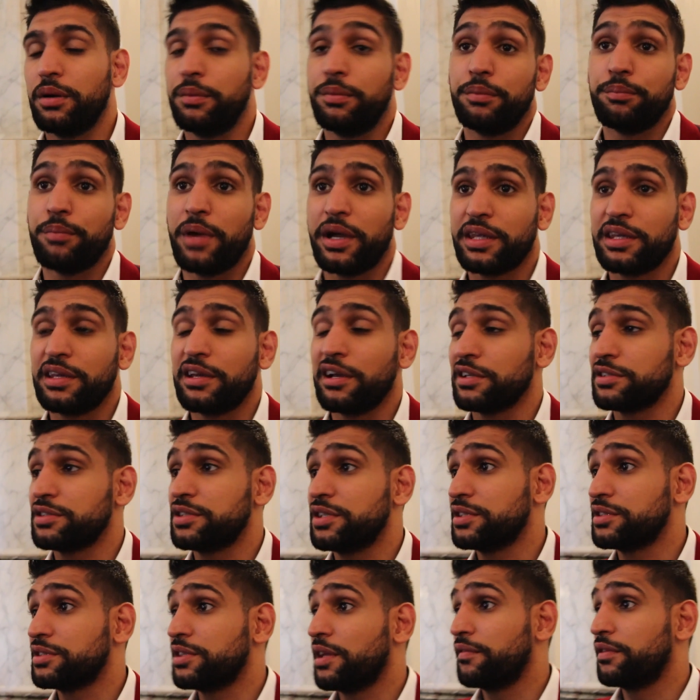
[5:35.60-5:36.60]
Mikey
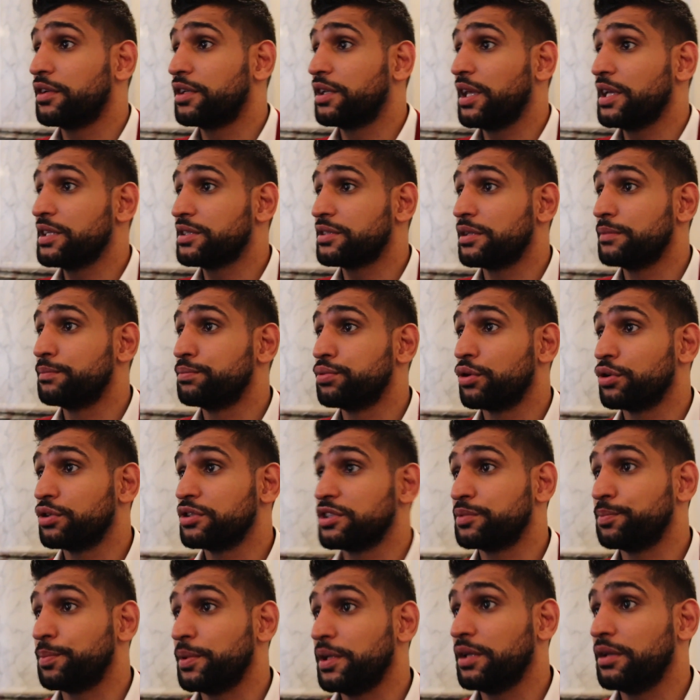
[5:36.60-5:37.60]
Garcia has never tasted
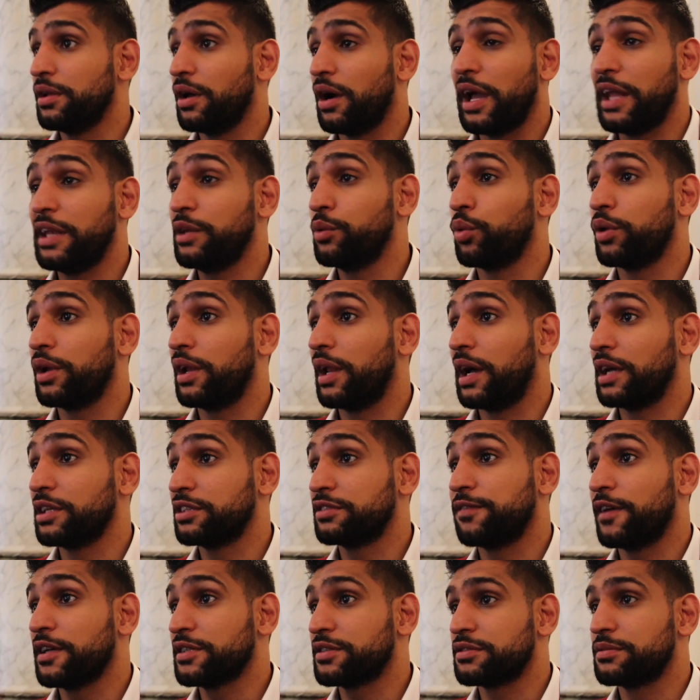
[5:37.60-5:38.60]
Broner's speed. Anyone
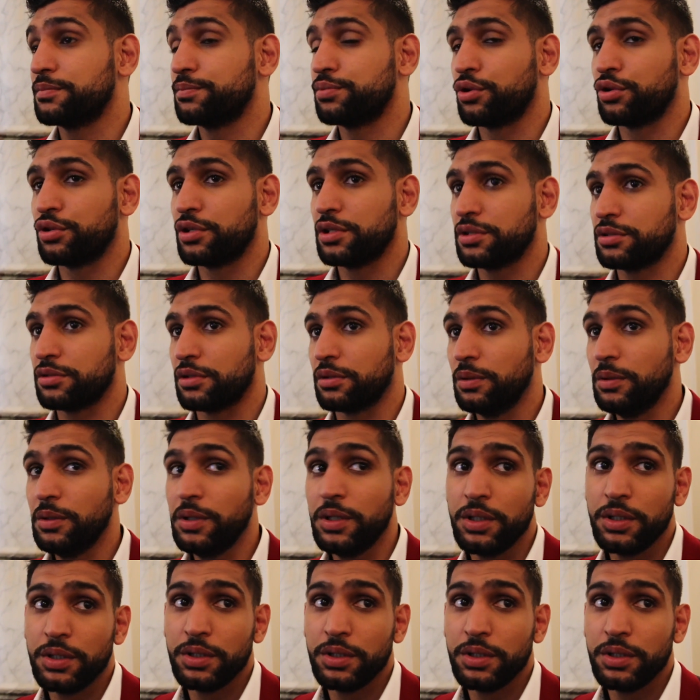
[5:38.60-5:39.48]
as fast as Broner. So.